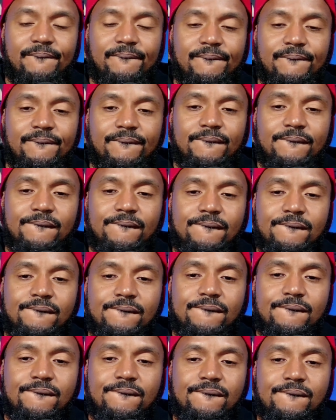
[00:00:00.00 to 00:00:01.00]

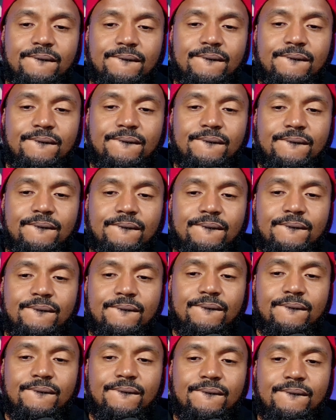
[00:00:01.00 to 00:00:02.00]

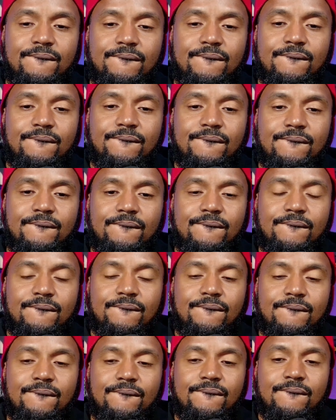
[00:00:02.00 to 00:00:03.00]

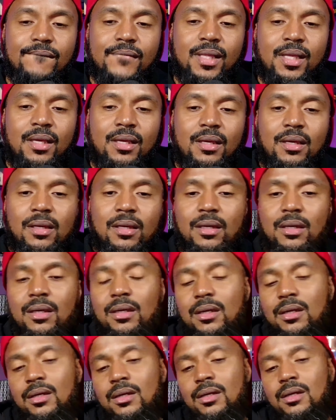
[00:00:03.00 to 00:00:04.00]

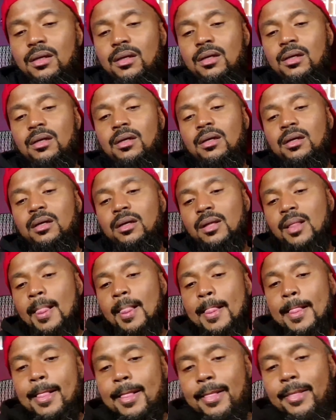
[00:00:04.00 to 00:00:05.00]

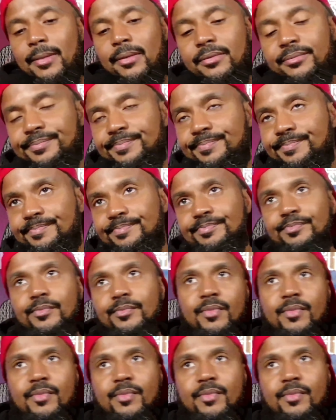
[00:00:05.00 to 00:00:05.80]
(no one is talking)